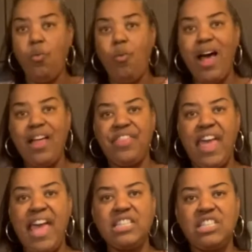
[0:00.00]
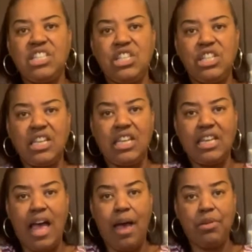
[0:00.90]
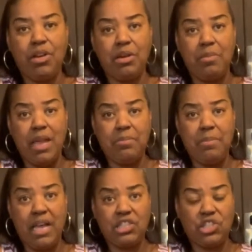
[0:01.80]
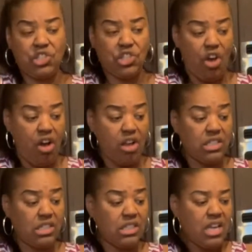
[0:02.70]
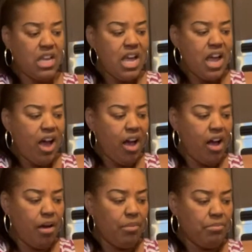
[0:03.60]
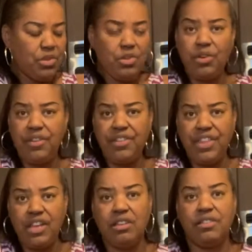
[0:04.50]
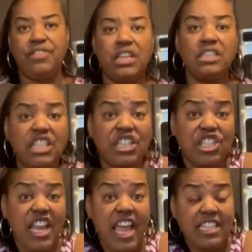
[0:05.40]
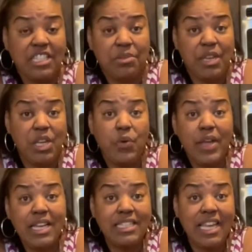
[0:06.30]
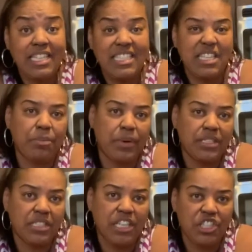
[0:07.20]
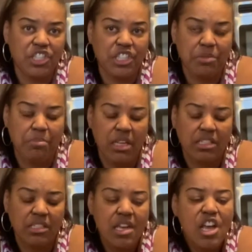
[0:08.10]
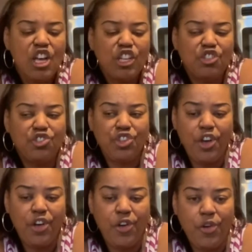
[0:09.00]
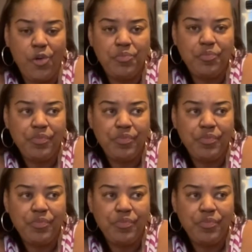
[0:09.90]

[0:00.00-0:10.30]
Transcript: while that's cooking, I'm gonna make my sauce. Everything in Lavonne's Kitchen has to be quick, tasty, and presentation is a must. So